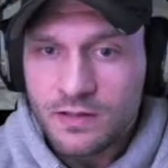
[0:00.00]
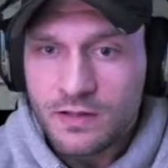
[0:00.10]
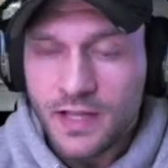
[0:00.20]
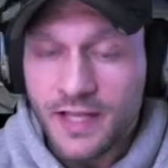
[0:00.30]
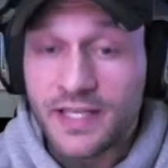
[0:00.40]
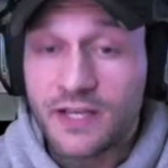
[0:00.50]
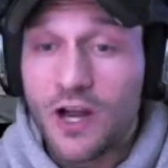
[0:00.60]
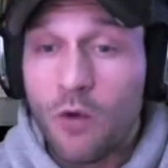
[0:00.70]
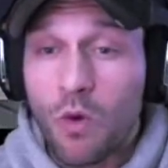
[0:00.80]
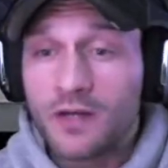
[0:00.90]
And here I
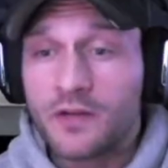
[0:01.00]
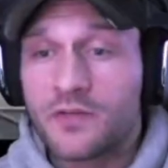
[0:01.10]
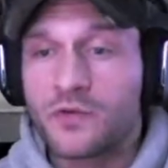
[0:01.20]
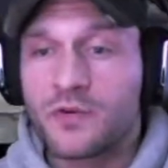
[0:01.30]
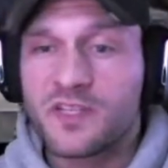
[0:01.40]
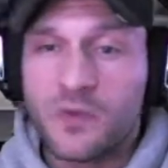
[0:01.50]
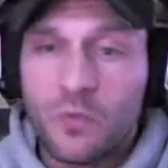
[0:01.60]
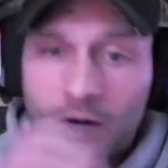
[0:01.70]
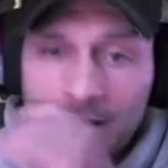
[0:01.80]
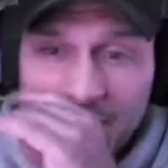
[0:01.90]
wanted to throw an
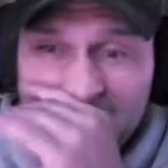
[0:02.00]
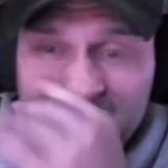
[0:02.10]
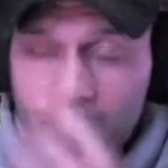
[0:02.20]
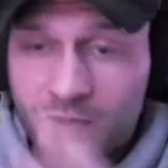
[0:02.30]
SP1, but